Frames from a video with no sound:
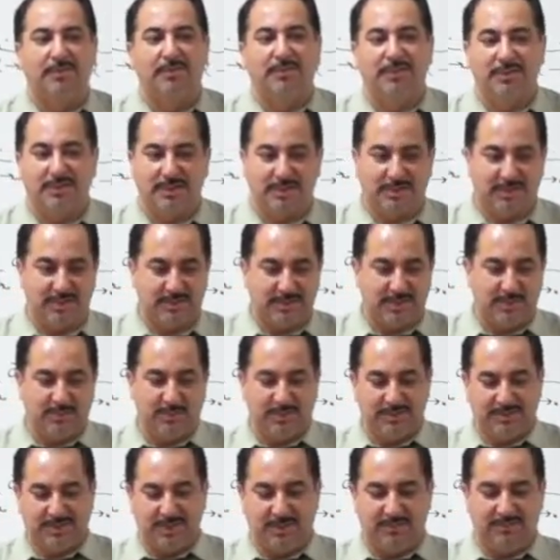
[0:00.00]
Look,
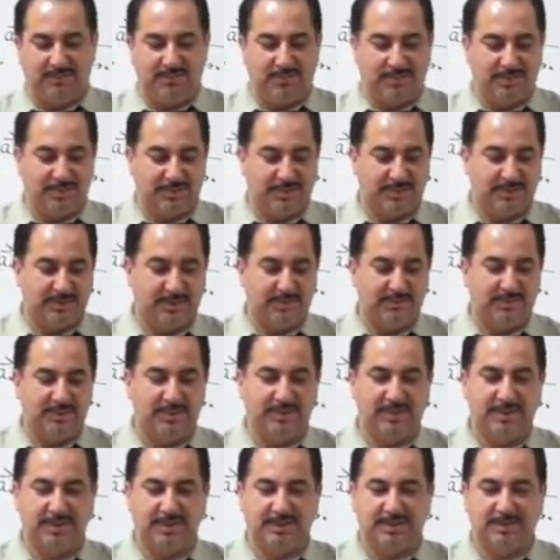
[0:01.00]
someone said velocity,
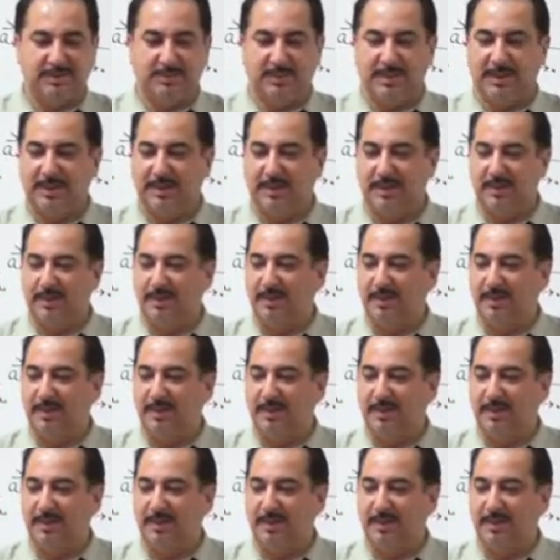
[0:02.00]
someone said speed.